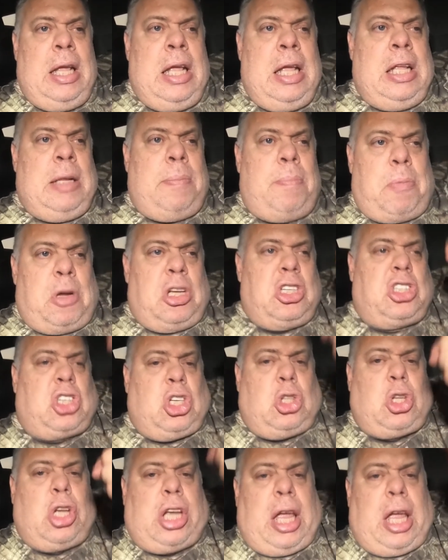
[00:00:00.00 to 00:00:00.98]
munch
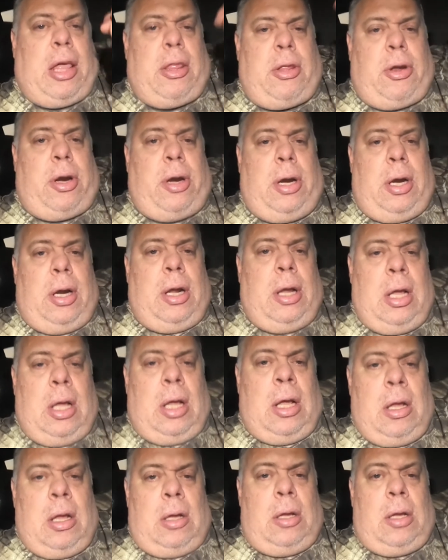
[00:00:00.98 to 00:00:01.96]
it together.
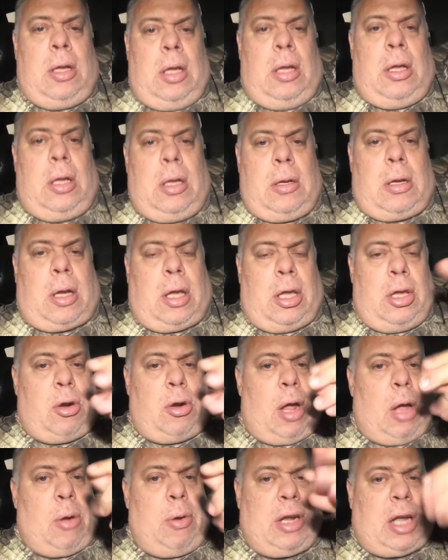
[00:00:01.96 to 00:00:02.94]
You
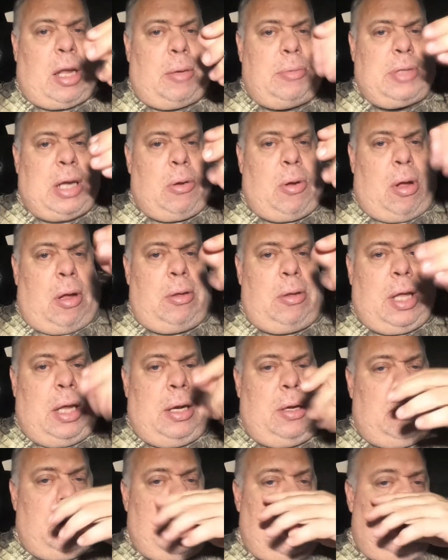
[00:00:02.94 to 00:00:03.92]
know how it comes out, all
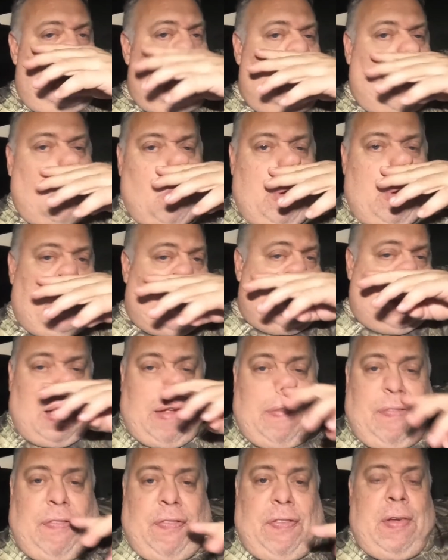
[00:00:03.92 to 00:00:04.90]
that gooey
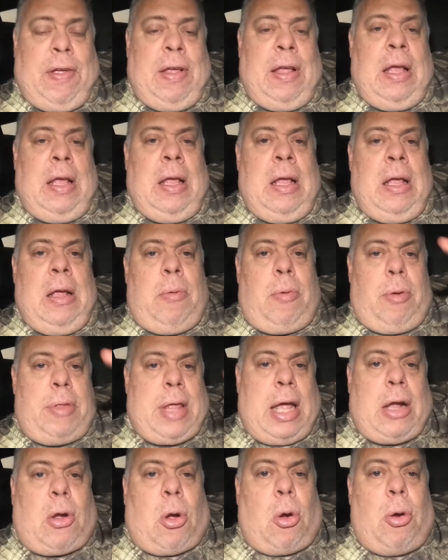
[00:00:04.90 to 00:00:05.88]
stuff? Well,
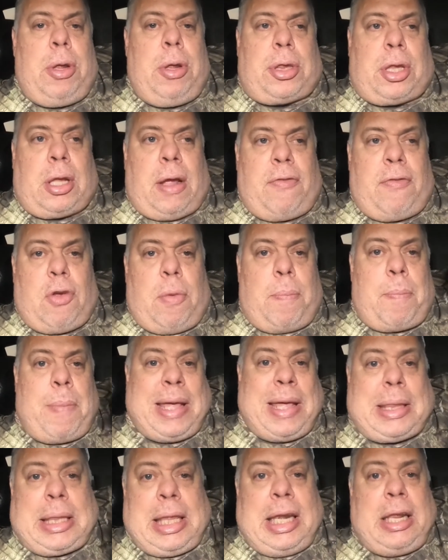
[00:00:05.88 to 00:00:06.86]
that gooey stuff, you
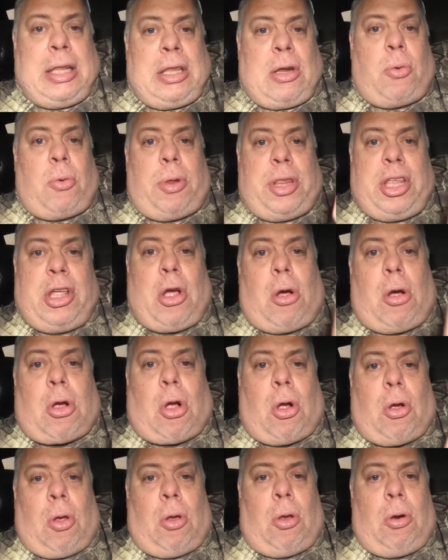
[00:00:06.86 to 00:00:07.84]
mix it in there with the
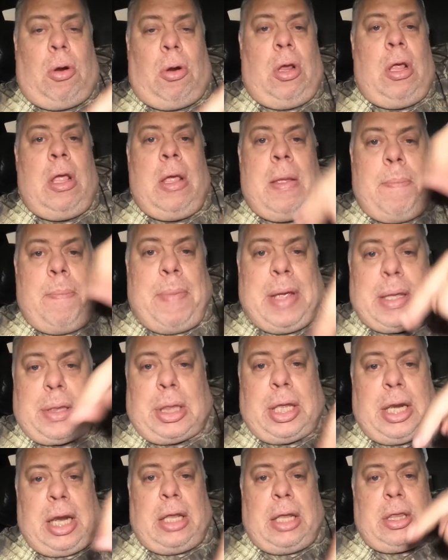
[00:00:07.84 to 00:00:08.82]
alcohol, mix
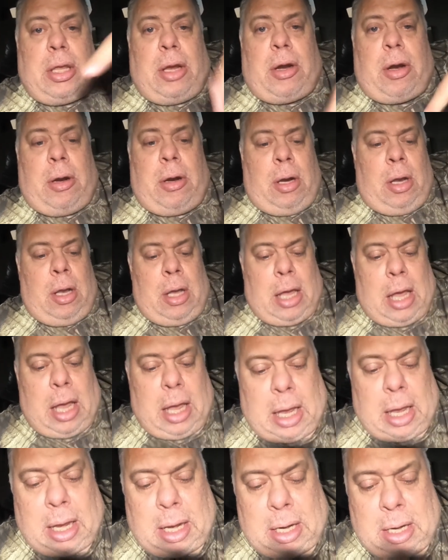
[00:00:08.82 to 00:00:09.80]
it in there,
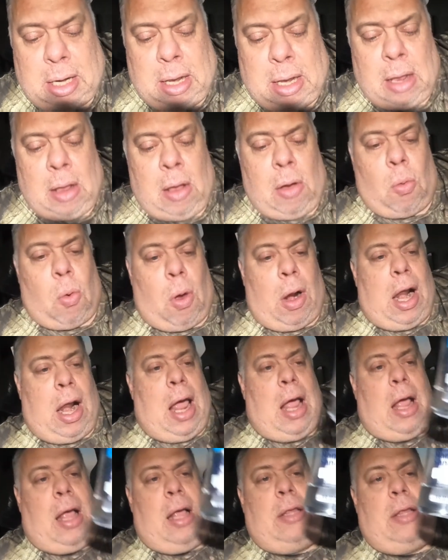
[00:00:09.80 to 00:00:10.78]
and
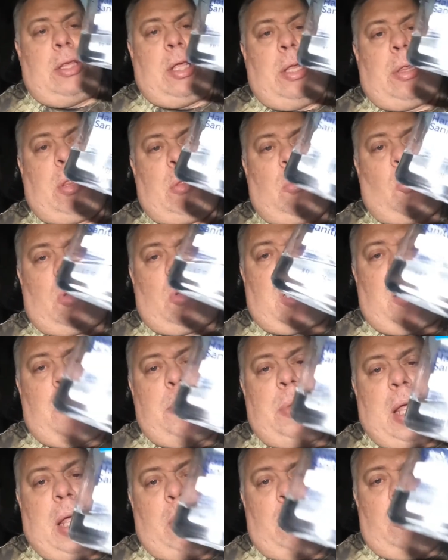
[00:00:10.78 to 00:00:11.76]
voila, this is what
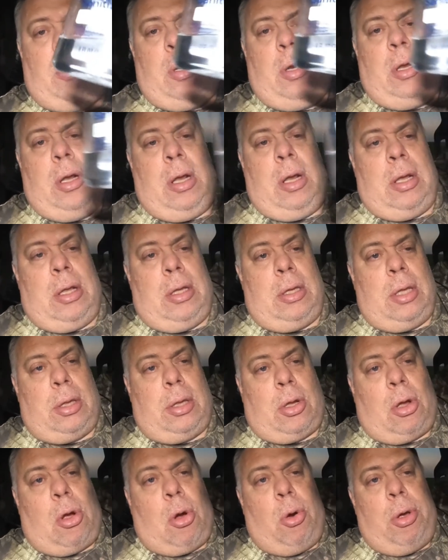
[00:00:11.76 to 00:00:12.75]
comes out. This
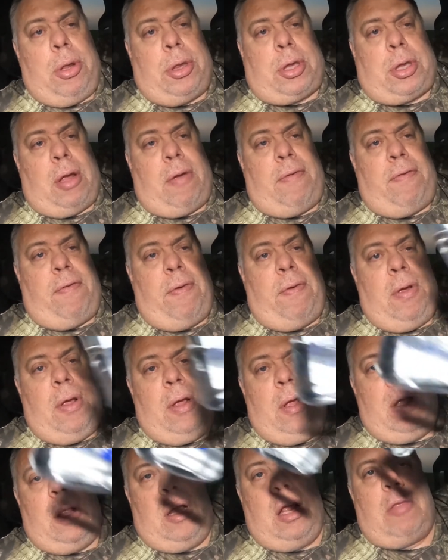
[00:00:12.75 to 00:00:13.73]
gooey stuff.
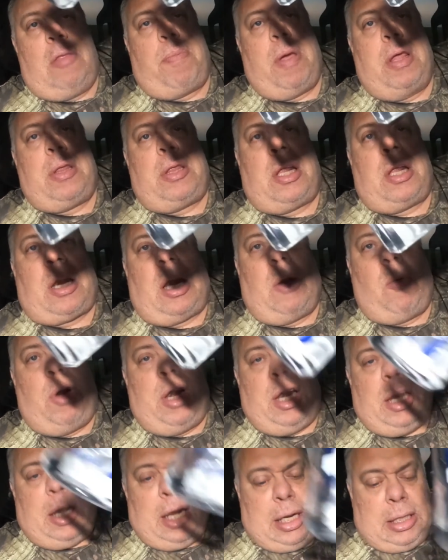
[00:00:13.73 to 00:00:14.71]
It's basically
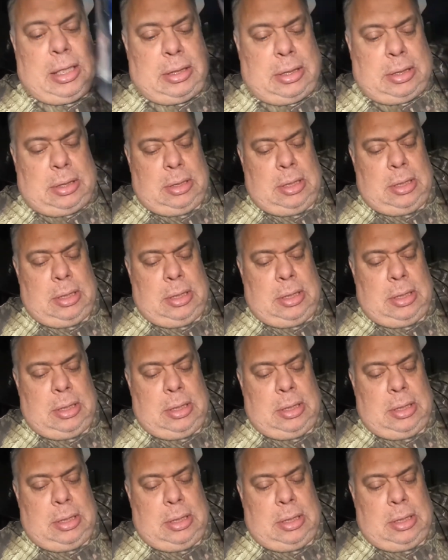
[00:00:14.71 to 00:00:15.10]
what it is.